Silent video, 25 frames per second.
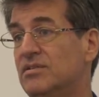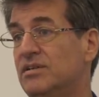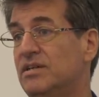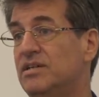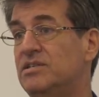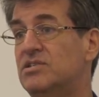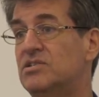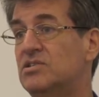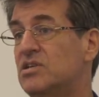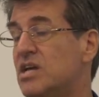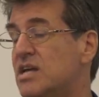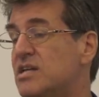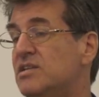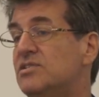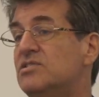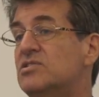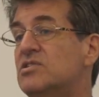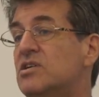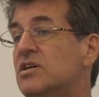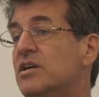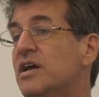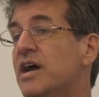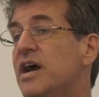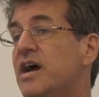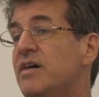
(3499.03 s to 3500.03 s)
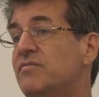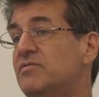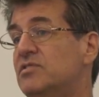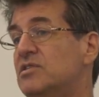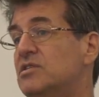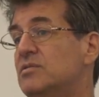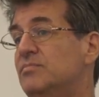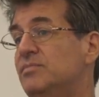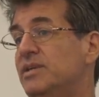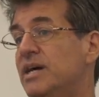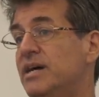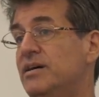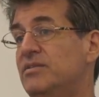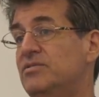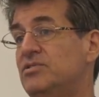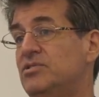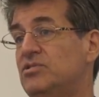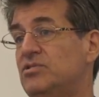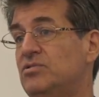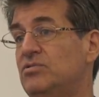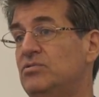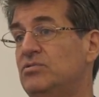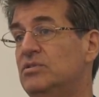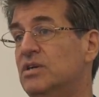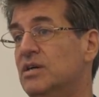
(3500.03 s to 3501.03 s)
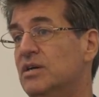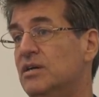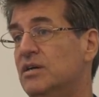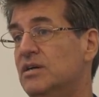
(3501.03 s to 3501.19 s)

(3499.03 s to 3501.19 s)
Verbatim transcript: It's, it's going to have to come down to